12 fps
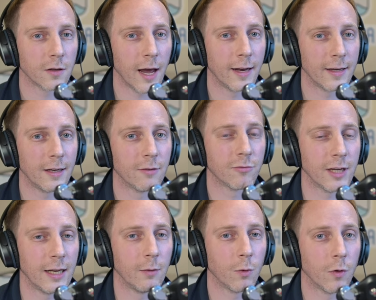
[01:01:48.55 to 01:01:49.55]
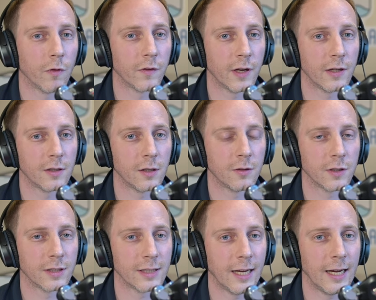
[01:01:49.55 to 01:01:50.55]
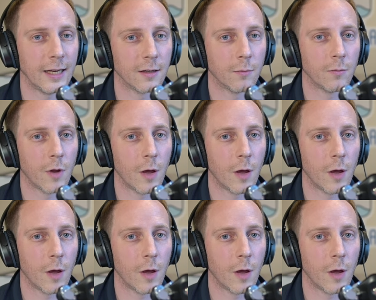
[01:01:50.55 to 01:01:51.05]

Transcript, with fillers: and he really wants it to succeed and,